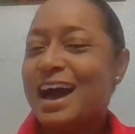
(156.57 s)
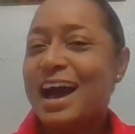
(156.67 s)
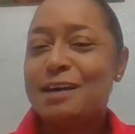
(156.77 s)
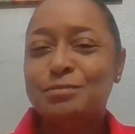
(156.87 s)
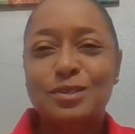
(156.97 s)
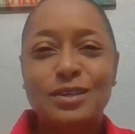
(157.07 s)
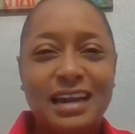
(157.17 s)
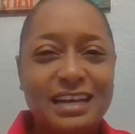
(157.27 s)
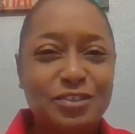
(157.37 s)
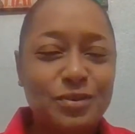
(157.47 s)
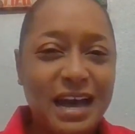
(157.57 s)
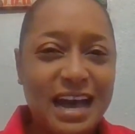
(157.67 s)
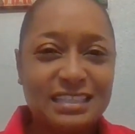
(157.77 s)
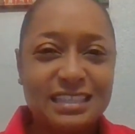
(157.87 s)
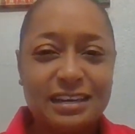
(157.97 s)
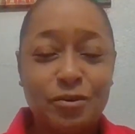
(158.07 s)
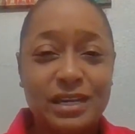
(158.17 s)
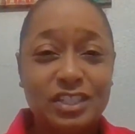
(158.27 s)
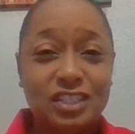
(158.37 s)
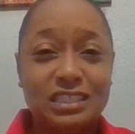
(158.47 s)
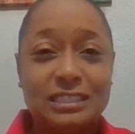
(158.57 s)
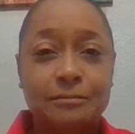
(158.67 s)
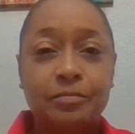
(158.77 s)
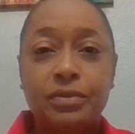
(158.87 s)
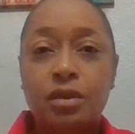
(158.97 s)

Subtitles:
I'm so glad you asked that question.